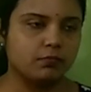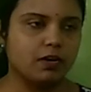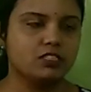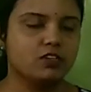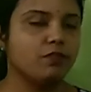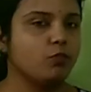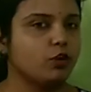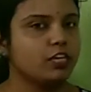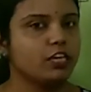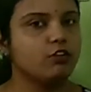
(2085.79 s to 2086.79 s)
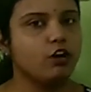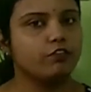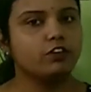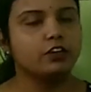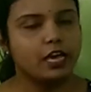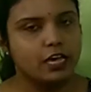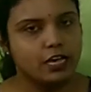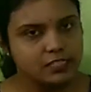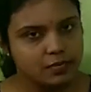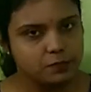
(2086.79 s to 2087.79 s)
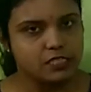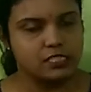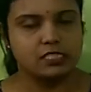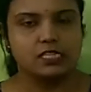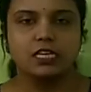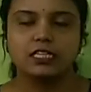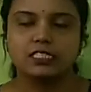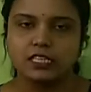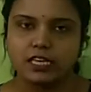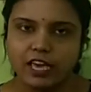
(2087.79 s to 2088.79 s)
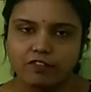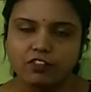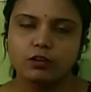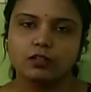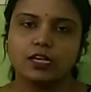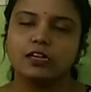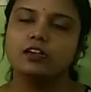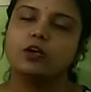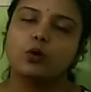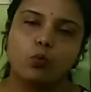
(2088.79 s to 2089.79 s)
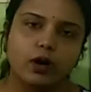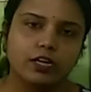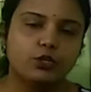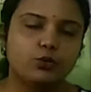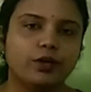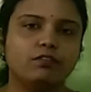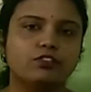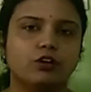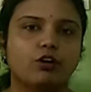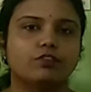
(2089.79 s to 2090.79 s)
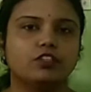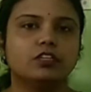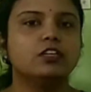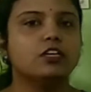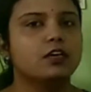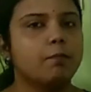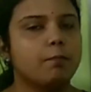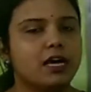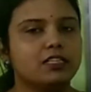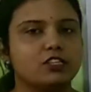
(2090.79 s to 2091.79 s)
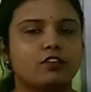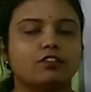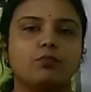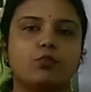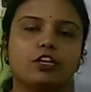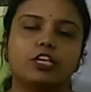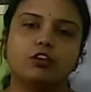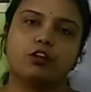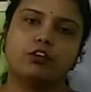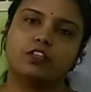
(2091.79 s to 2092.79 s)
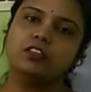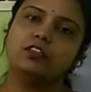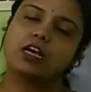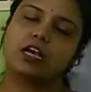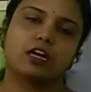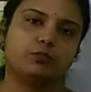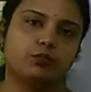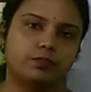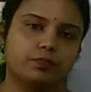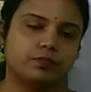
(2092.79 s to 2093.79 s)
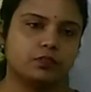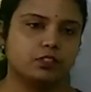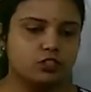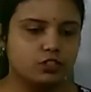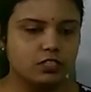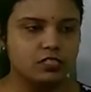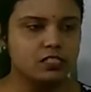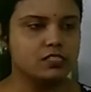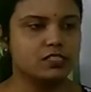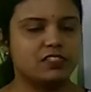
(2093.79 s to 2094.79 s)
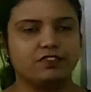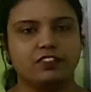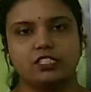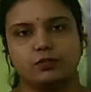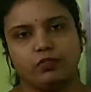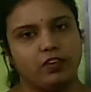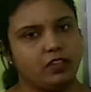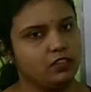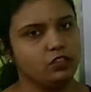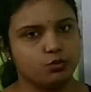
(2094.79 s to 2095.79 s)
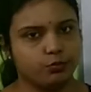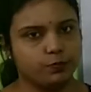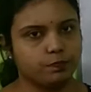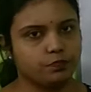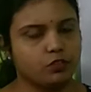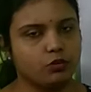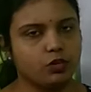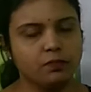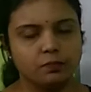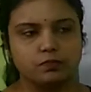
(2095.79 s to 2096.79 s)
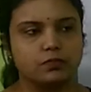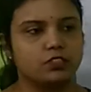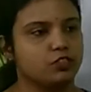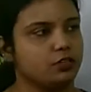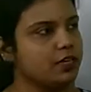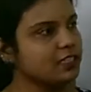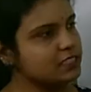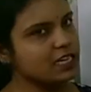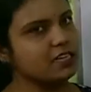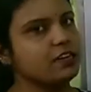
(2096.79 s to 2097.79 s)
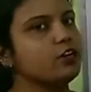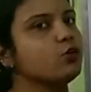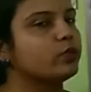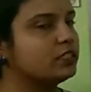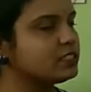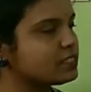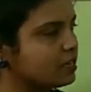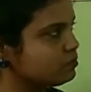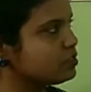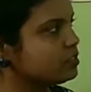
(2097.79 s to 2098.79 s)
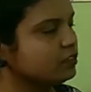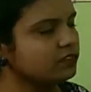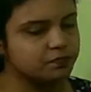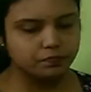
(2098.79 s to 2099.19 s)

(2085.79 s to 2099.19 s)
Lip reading: mass of a molecule of a substance is heavier than 1/12 of the mass of the molecule of the carbon. So this is the difference between the two. Okay, so let's continue with the sums here.